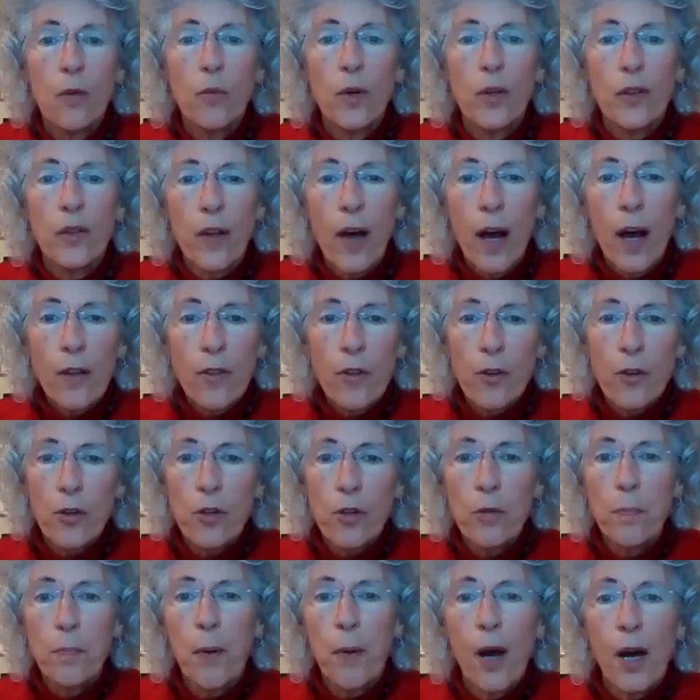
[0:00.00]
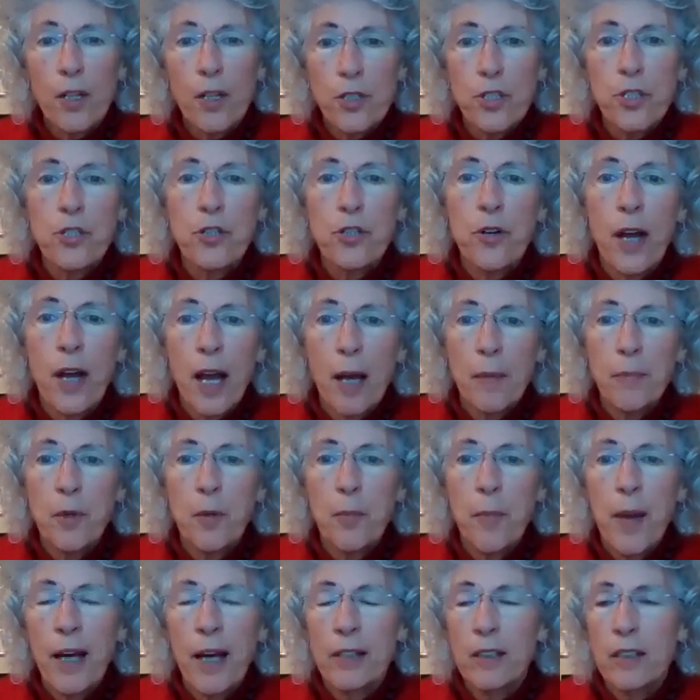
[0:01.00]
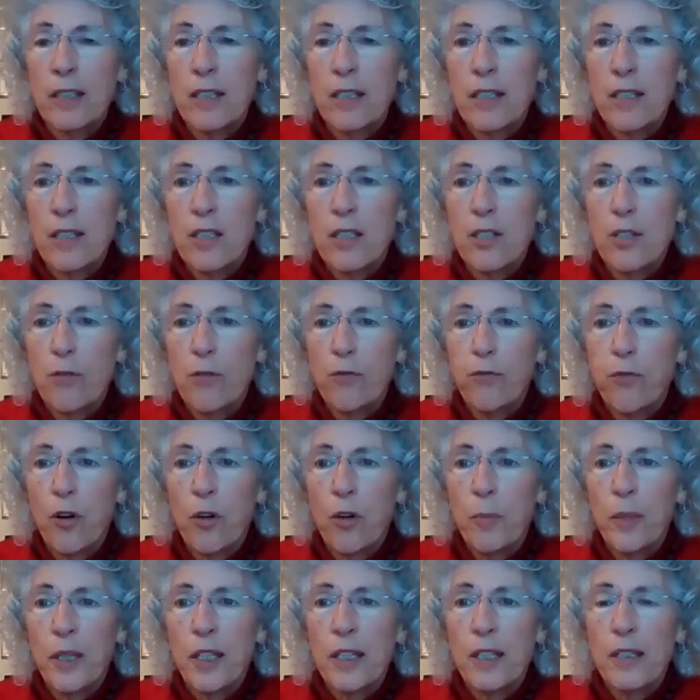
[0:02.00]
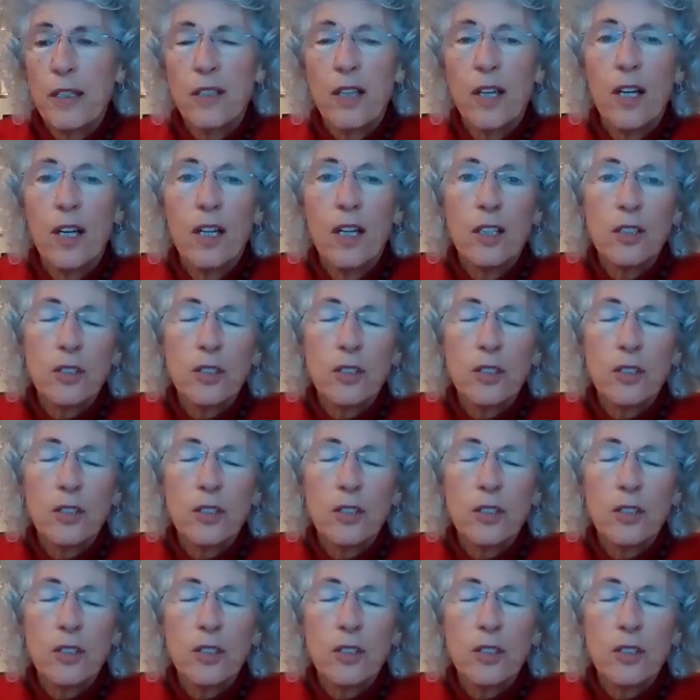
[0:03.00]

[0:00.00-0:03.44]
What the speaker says: with other posture abnormalities and deformities.